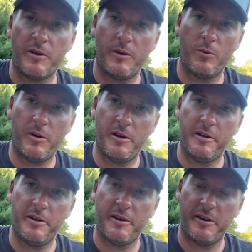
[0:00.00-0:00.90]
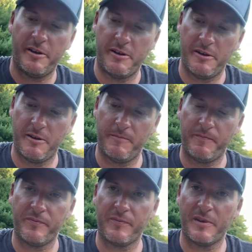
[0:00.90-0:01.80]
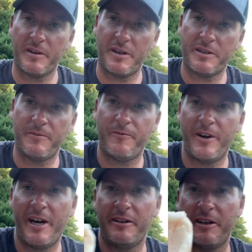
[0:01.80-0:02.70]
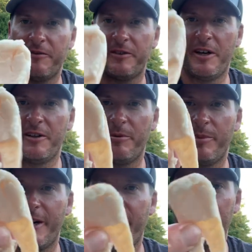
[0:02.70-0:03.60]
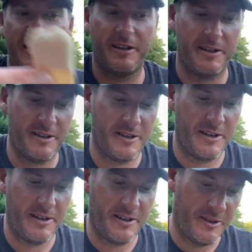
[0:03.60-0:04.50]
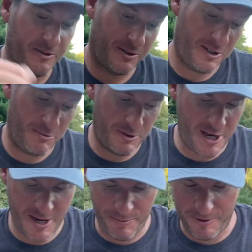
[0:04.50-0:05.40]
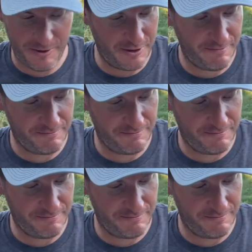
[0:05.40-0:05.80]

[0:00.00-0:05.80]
One, got some fat left on the back. See what happens.